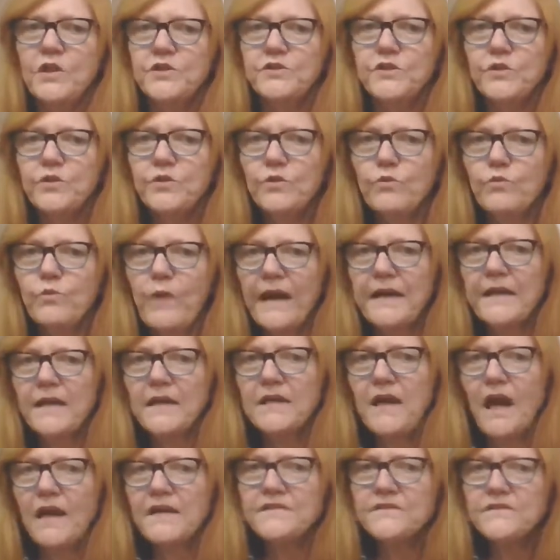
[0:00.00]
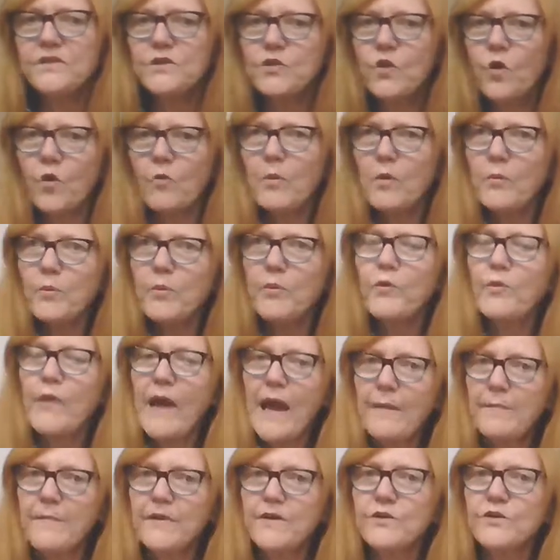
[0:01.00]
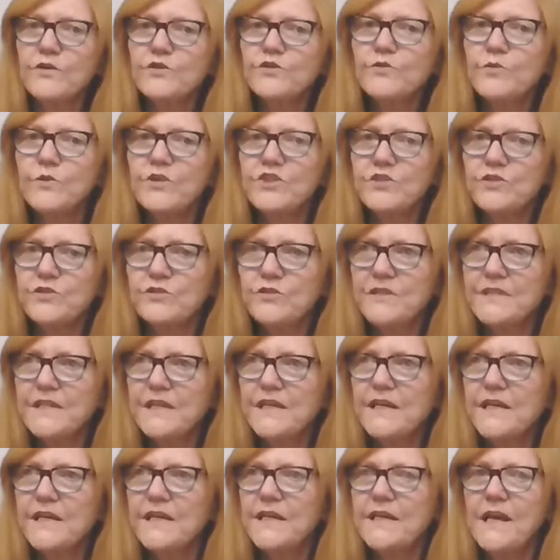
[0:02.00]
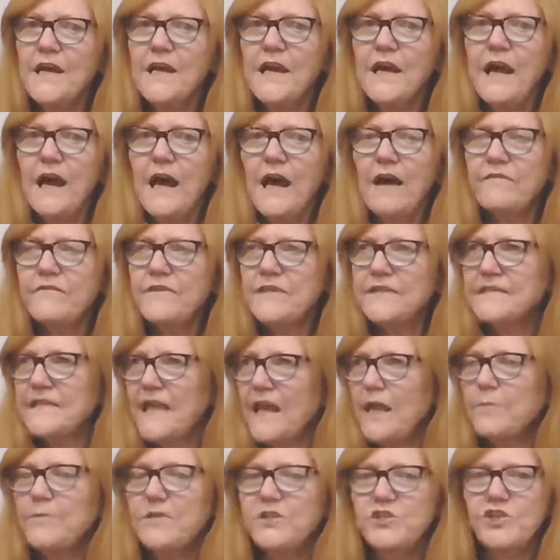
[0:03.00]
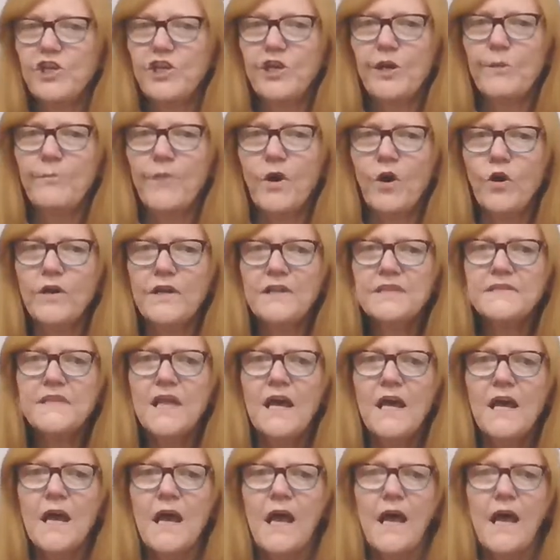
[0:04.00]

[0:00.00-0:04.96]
to recognize the normal parameters, which you did, of these ABG components,